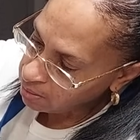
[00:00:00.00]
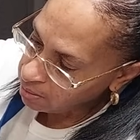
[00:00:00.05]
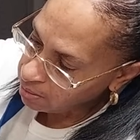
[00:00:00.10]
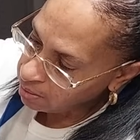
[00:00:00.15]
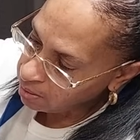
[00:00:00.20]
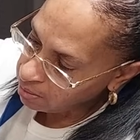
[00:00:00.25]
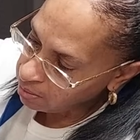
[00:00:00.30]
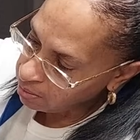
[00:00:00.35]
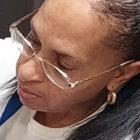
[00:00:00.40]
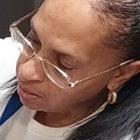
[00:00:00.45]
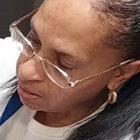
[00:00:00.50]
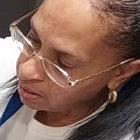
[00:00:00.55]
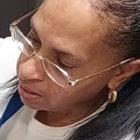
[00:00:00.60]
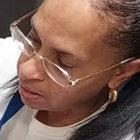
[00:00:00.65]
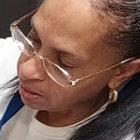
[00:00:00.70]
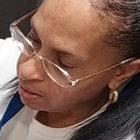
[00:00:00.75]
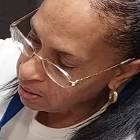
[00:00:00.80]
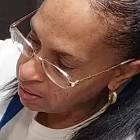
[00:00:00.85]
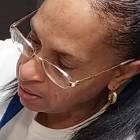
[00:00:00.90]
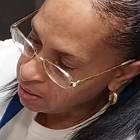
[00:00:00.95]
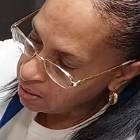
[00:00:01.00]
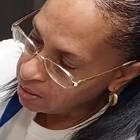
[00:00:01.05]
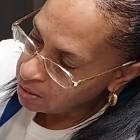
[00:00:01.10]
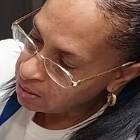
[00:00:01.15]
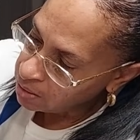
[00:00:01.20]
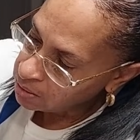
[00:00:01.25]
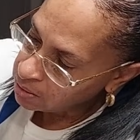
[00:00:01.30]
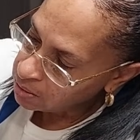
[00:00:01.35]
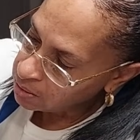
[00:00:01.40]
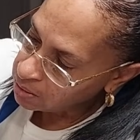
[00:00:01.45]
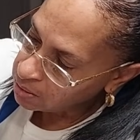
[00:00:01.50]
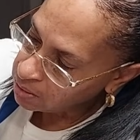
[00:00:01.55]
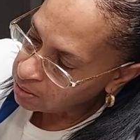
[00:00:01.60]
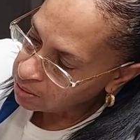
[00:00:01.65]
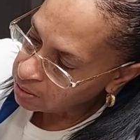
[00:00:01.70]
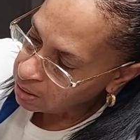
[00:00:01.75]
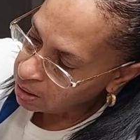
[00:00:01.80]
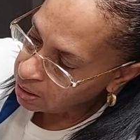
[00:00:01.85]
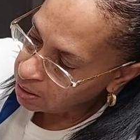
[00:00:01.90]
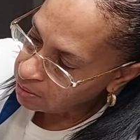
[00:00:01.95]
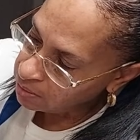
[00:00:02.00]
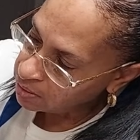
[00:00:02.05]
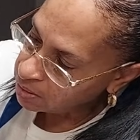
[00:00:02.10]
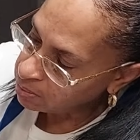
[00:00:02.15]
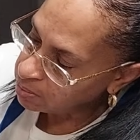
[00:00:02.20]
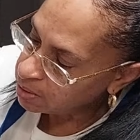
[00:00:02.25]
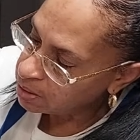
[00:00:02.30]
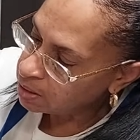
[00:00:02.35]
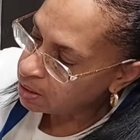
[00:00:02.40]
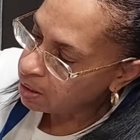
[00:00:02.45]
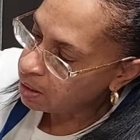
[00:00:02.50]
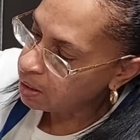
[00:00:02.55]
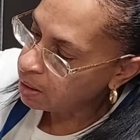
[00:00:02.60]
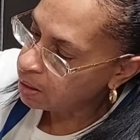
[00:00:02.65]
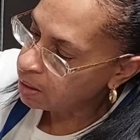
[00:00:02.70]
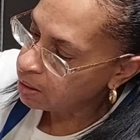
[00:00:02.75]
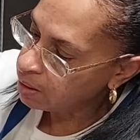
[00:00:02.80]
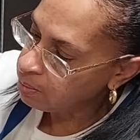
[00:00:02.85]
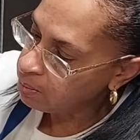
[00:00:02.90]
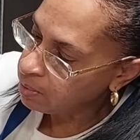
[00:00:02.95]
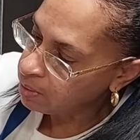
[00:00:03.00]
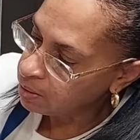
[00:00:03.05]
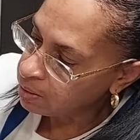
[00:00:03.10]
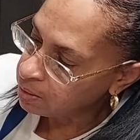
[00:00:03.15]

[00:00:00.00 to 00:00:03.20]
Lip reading: already, just to save some time.